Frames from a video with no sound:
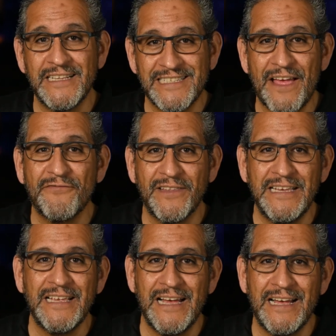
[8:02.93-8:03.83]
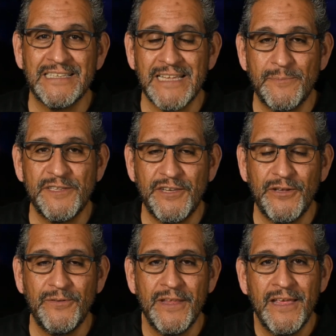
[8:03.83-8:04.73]
It's definitely a
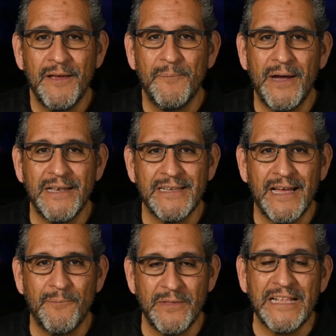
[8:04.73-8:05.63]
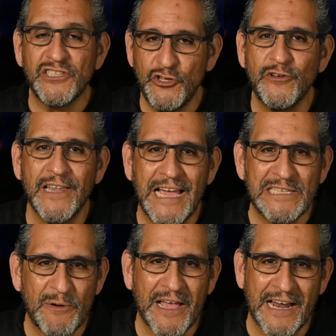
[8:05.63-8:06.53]
substitute, but let's
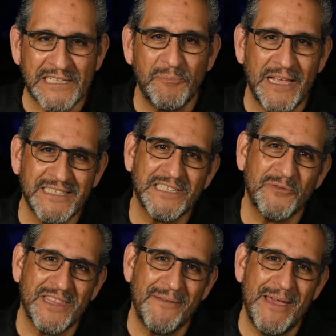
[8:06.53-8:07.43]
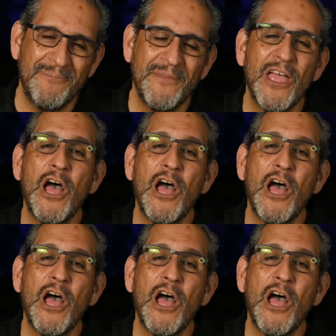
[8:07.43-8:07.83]
utilize what God has blessed us with. Amen.